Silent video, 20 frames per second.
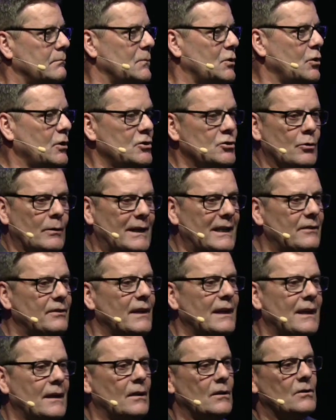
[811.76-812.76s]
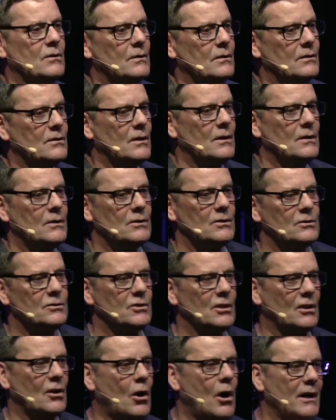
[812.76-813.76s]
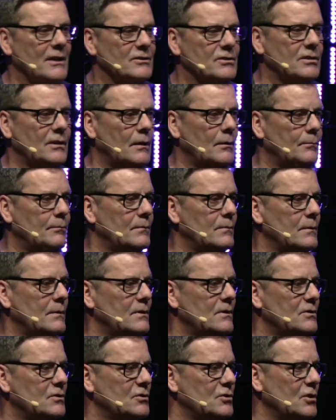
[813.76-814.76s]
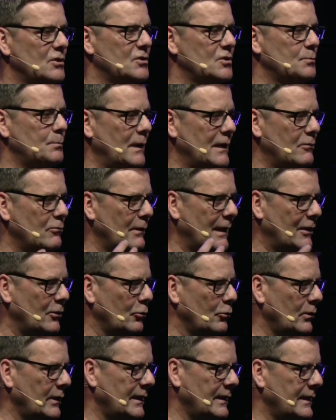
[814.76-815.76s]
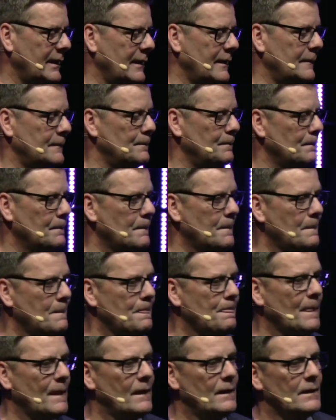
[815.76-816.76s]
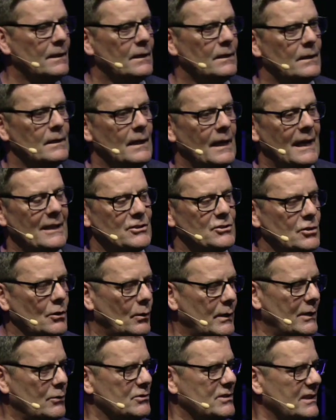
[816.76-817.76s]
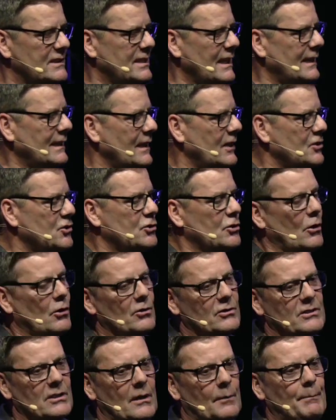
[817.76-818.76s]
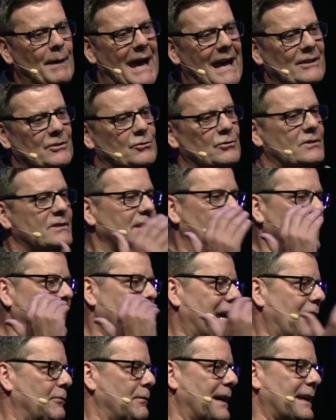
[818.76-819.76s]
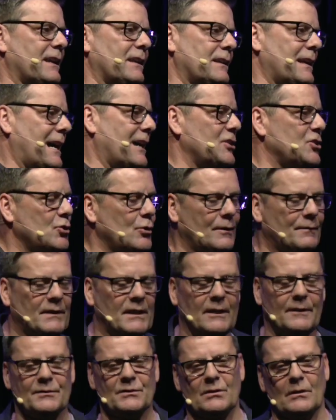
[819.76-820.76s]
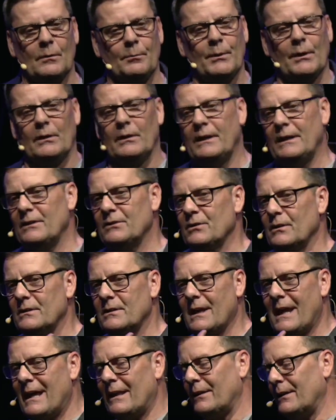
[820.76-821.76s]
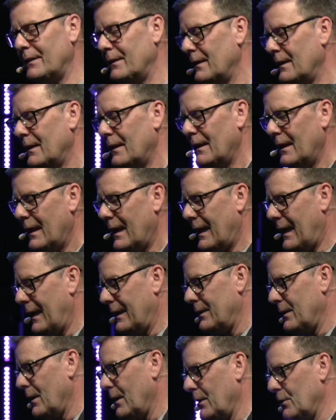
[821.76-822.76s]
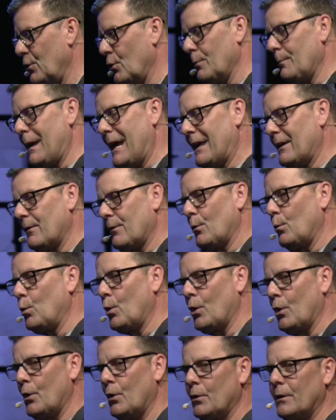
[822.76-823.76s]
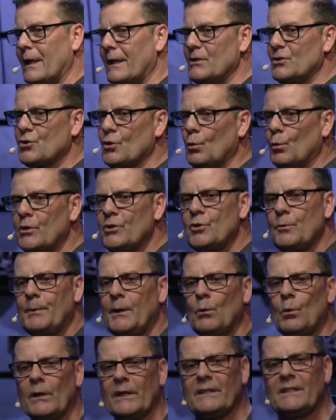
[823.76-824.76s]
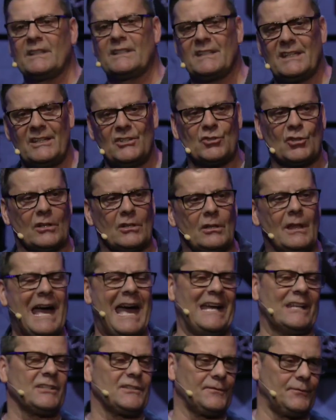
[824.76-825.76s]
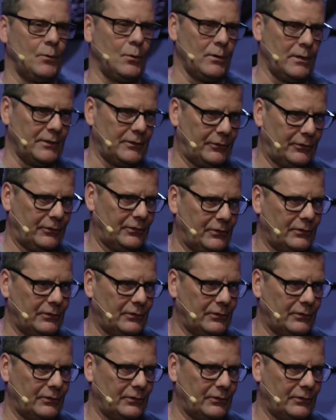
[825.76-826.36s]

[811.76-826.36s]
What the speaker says: Couldn't do anything to cause him to speak regularly again. And so he was attending a church, and a pastor said, hey, I recognize you have gifts and abilities and talent, and you're a man of the word, and so would you be willing to teach a class for us?